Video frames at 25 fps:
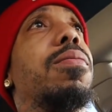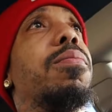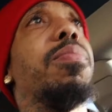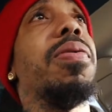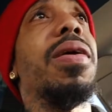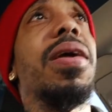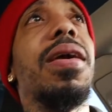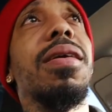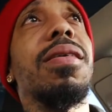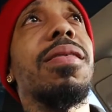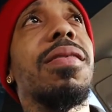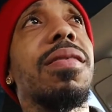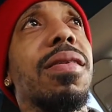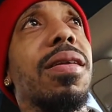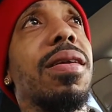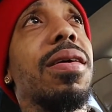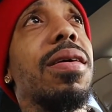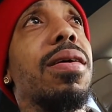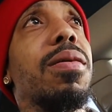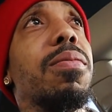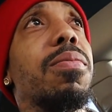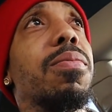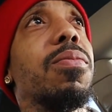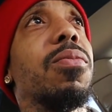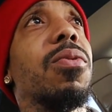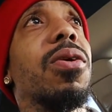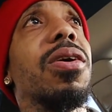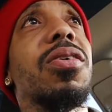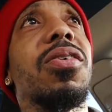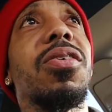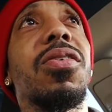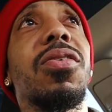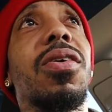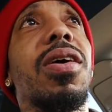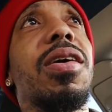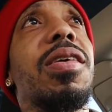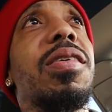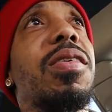pink slip
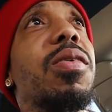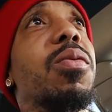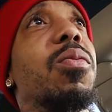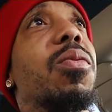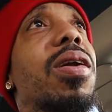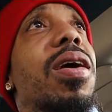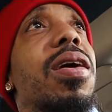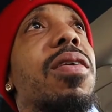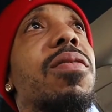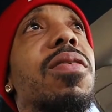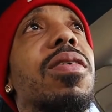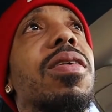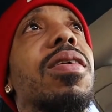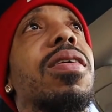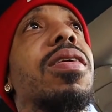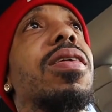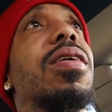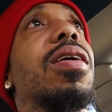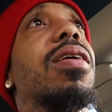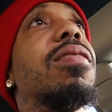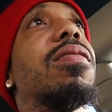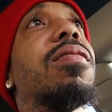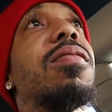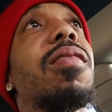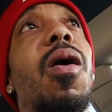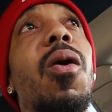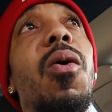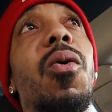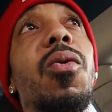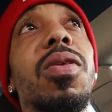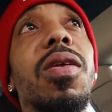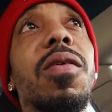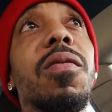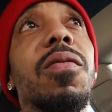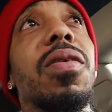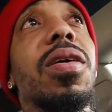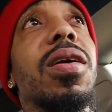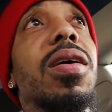registration, whatever, and sold
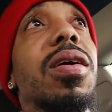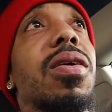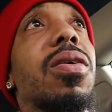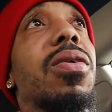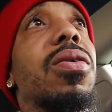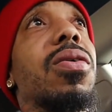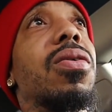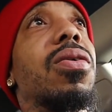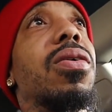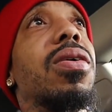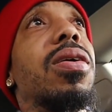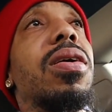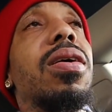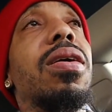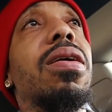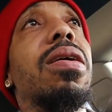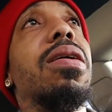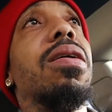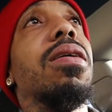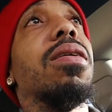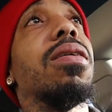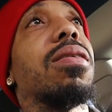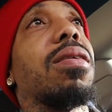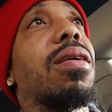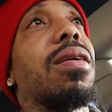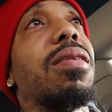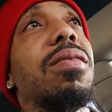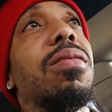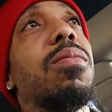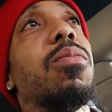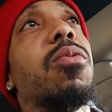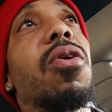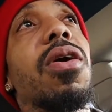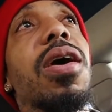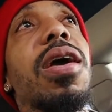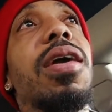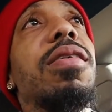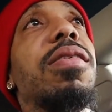the vehicle. Like some
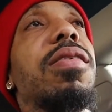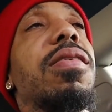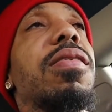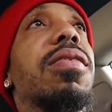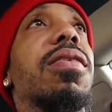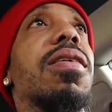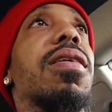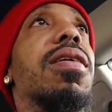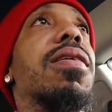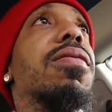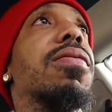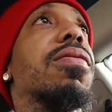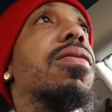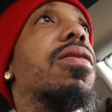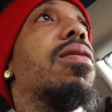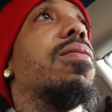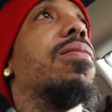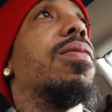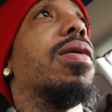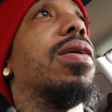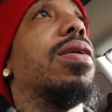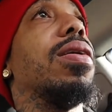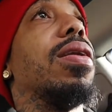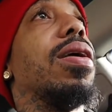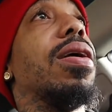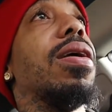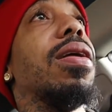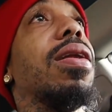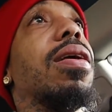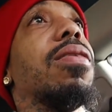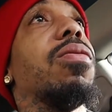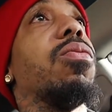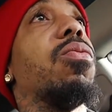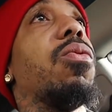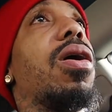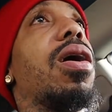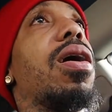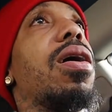crazy stuff. So I'm like, damn,
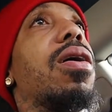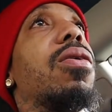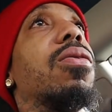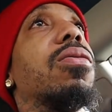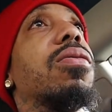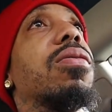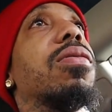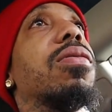that's wild.